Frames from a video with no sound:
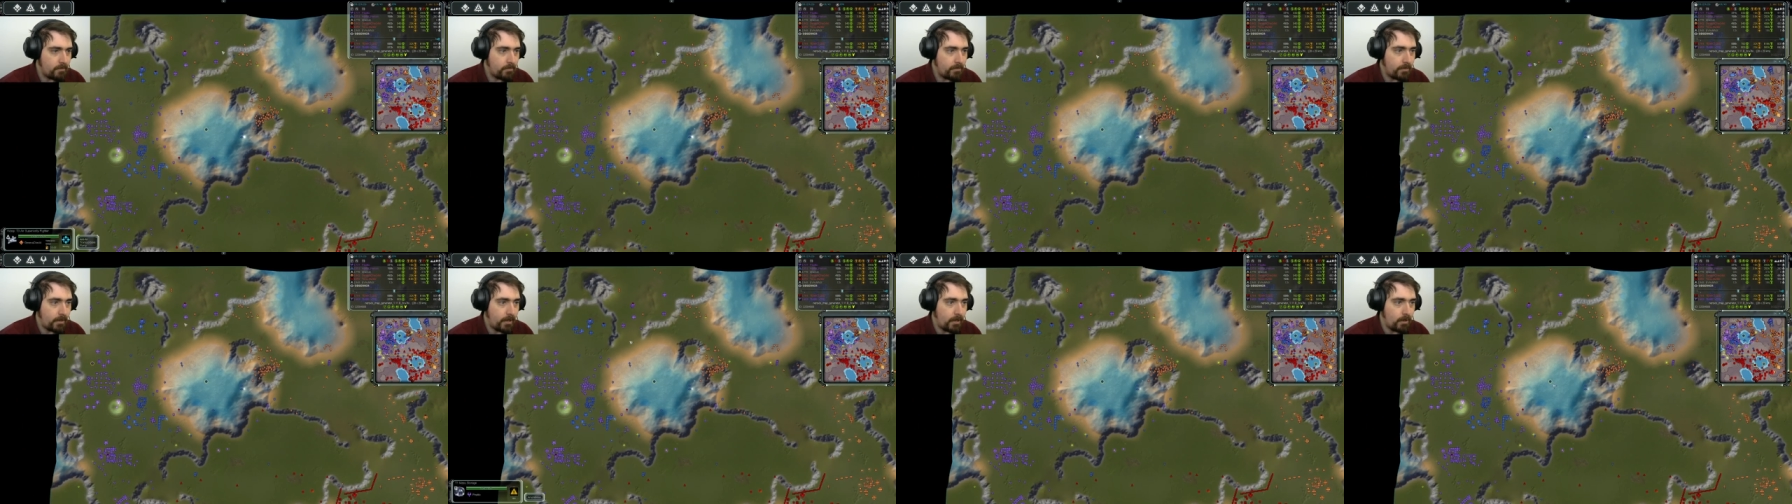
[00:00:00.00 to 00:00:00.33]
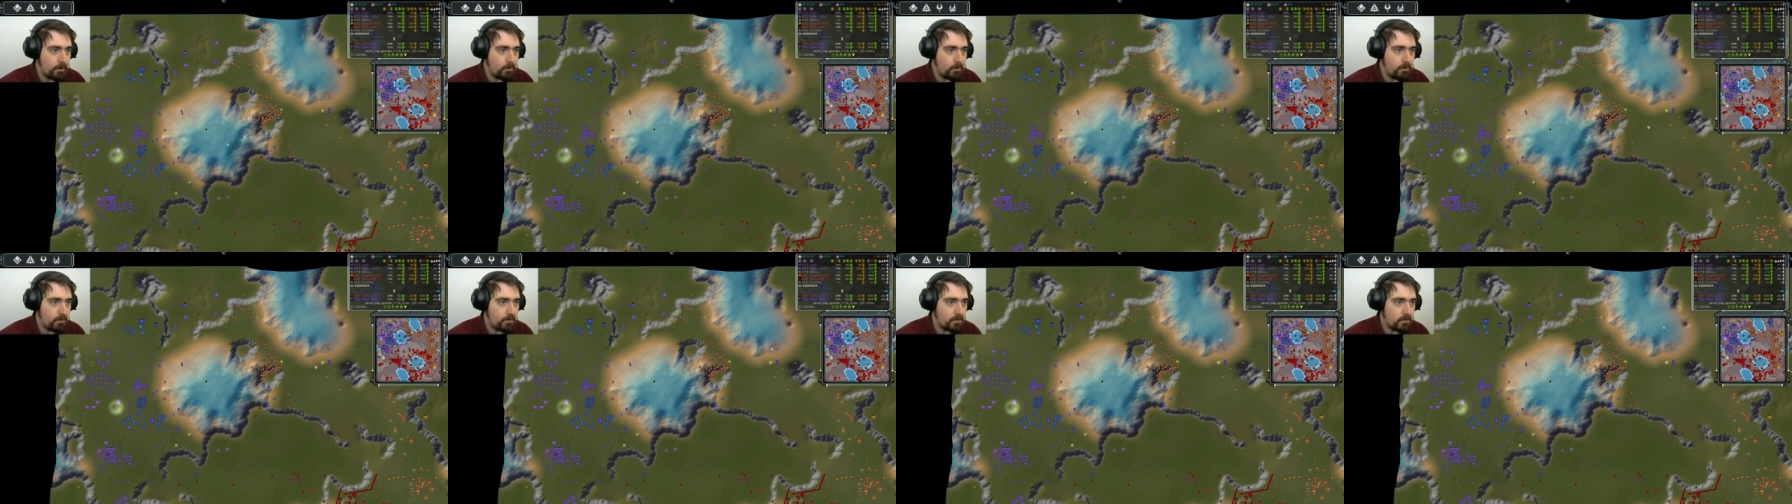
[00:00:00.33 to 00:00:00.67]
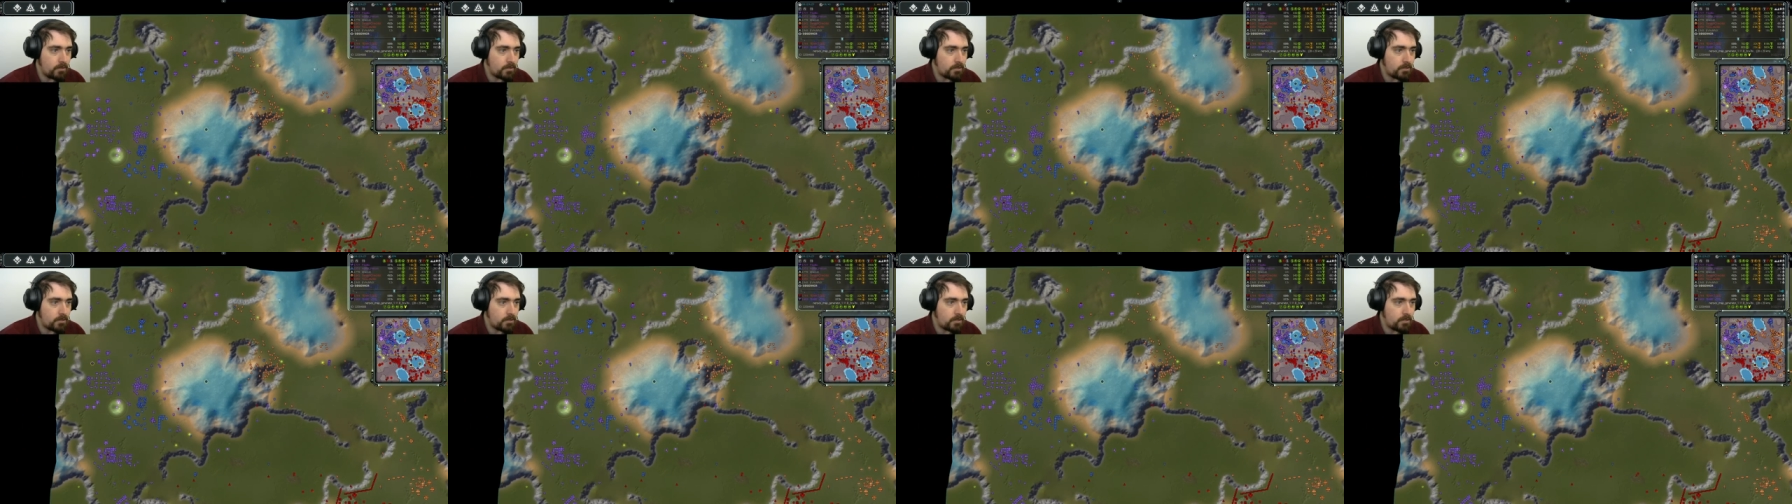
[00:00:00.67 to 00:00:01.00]
Now,
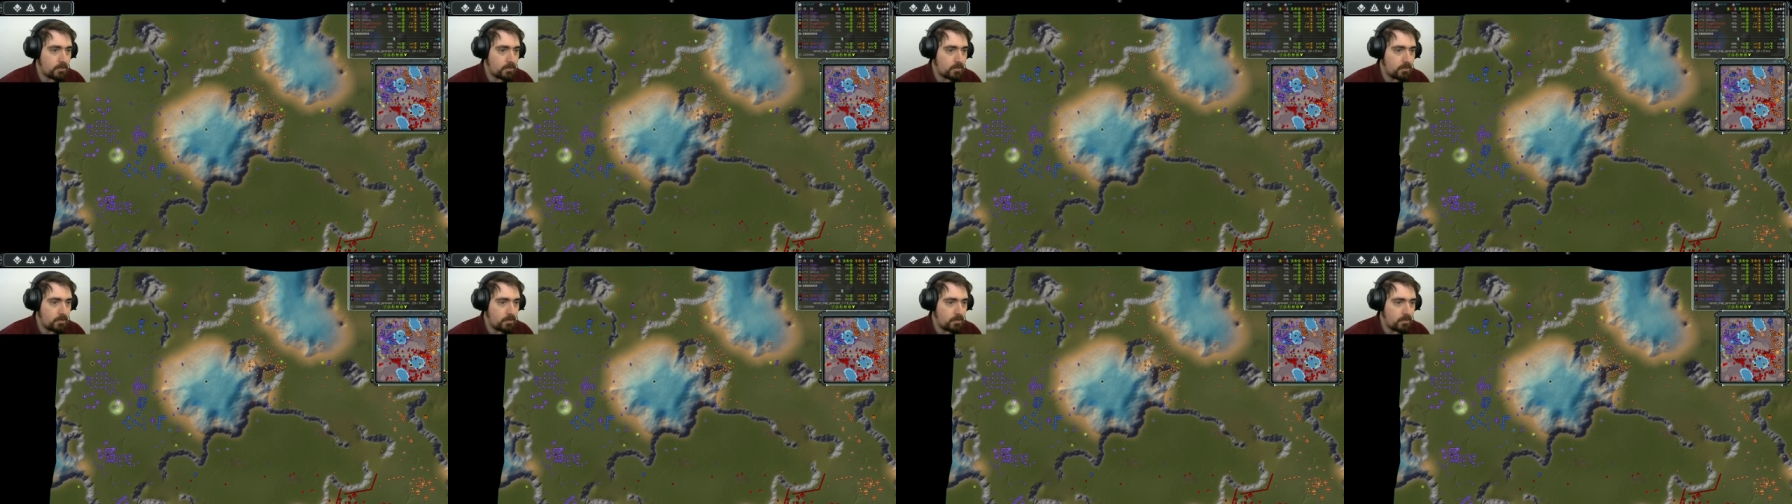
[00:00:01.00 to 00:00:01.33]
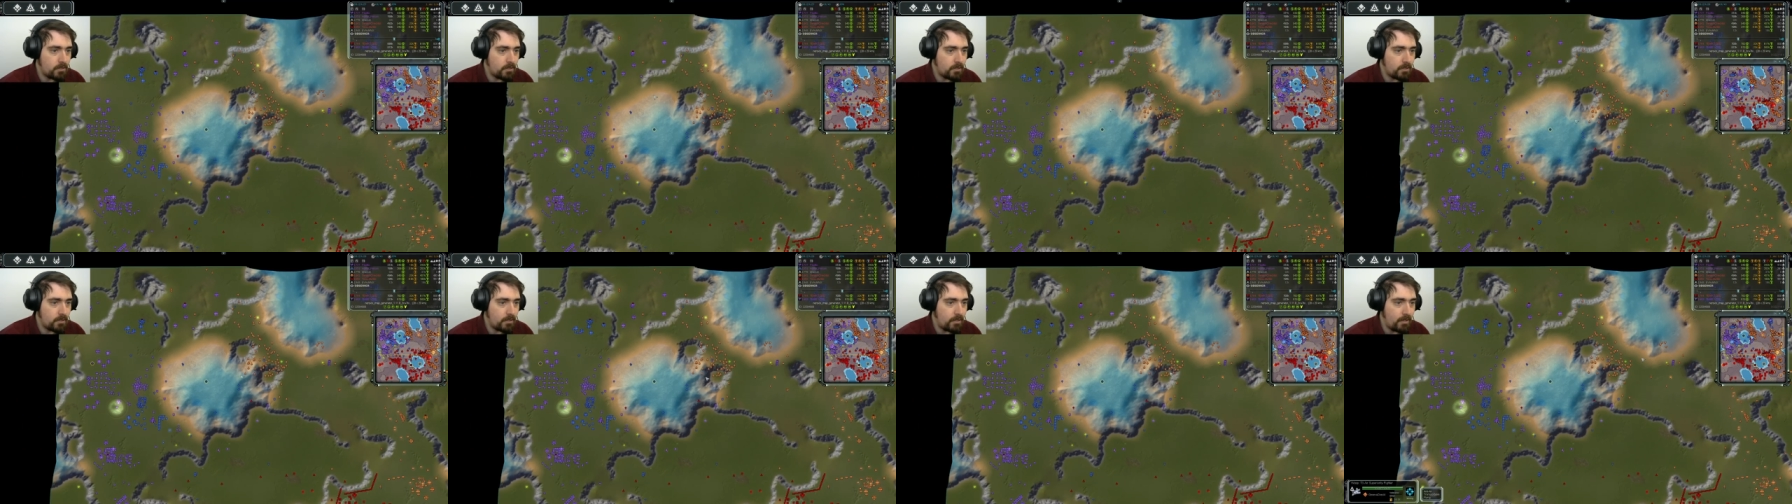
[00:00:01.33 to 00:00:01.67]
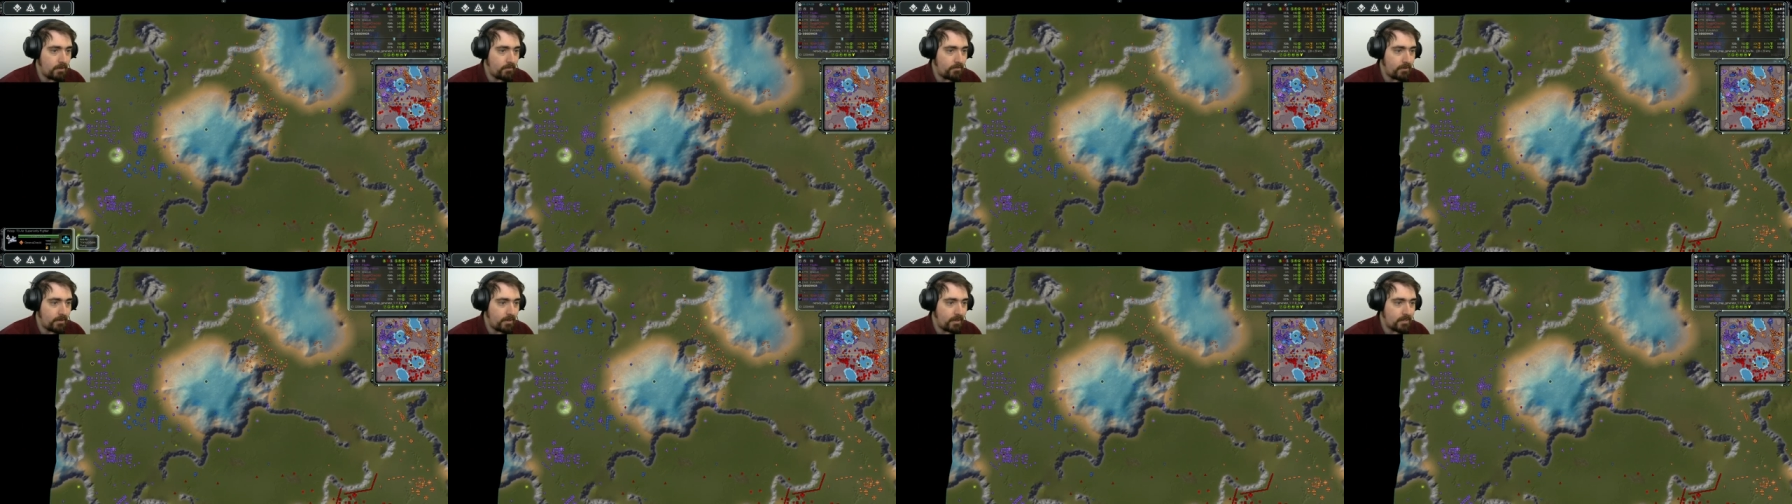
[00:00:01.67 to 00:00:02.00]

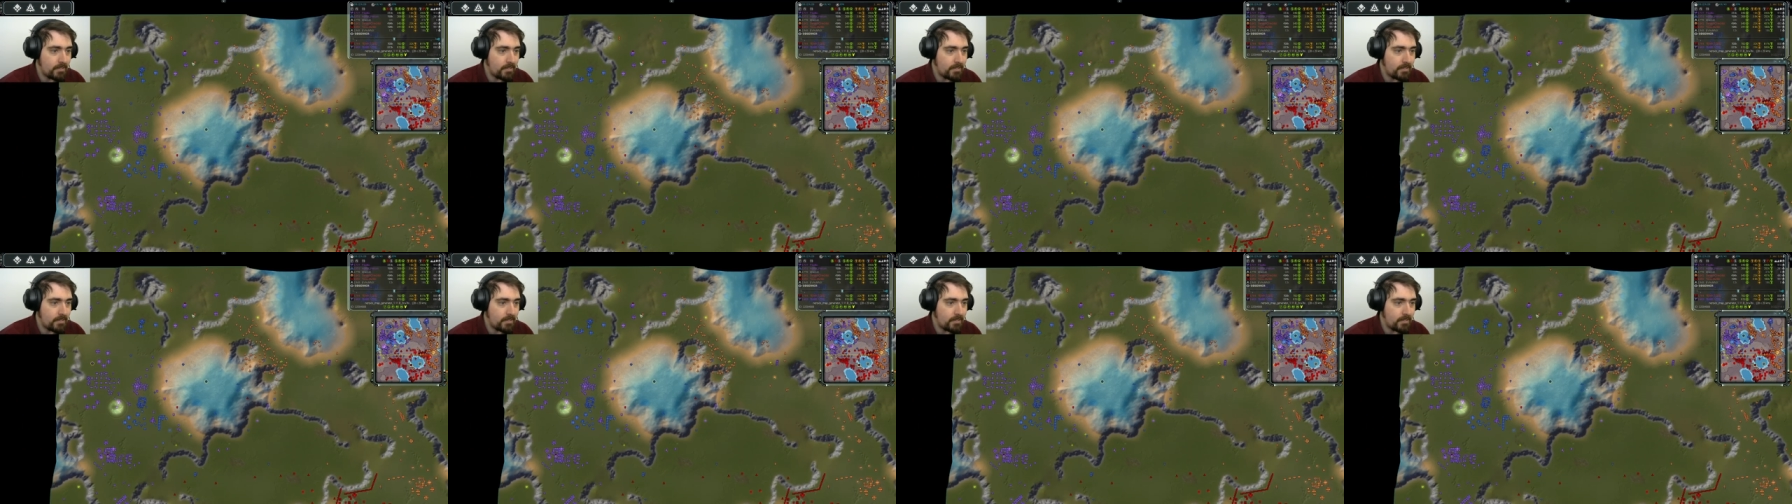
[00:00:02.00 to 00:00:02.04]
Geneva